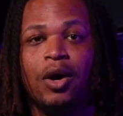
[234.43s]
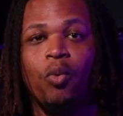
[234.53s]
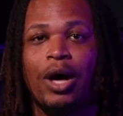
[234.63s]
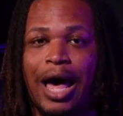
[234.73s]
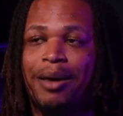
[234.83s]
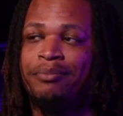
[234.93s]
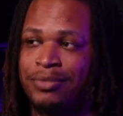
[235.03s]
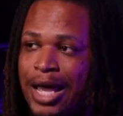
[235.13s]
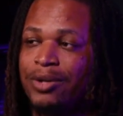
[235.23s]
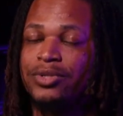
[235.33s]
where I am
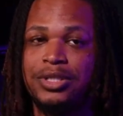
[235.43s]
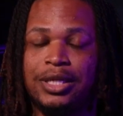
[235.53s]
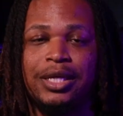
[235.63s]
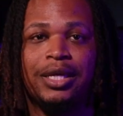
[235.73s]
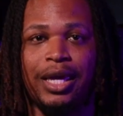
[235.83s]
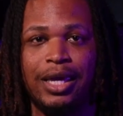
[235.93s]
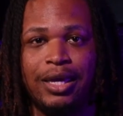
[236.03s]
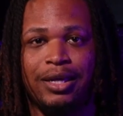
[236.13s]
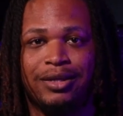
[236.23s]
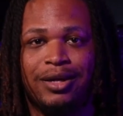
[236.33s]
now sitting
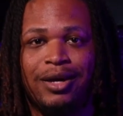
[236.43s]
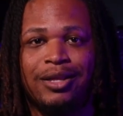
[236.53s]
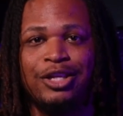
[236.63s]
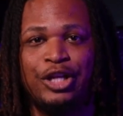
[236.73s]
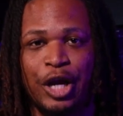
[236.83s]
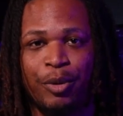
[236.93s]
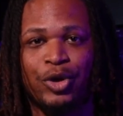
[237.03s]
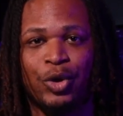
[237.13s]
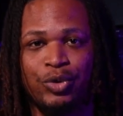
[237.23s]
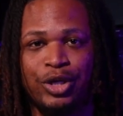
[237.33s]
in the
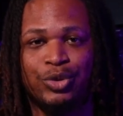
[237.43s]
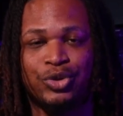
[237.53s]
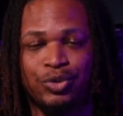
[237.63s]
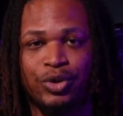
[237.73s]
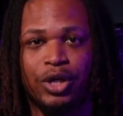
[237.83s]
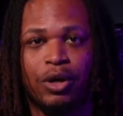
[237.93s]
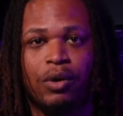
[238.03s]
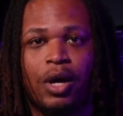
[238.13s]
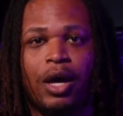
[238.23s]
Darron Oneal studio,